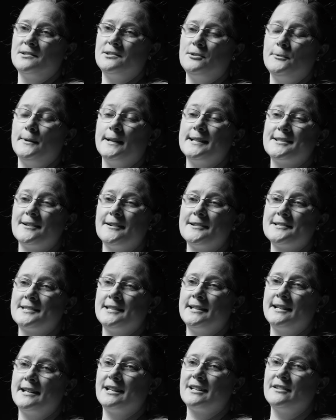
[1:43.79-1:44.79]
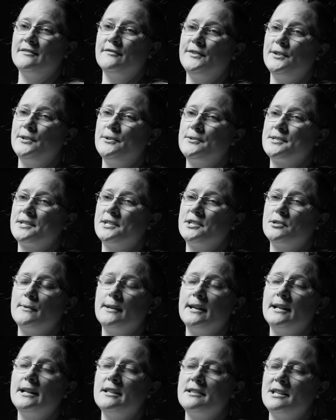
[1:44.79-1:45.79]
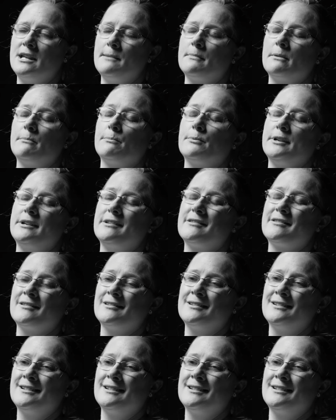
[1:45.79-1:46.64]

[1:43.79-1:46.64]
too exhausted and confused to do anything but breathe.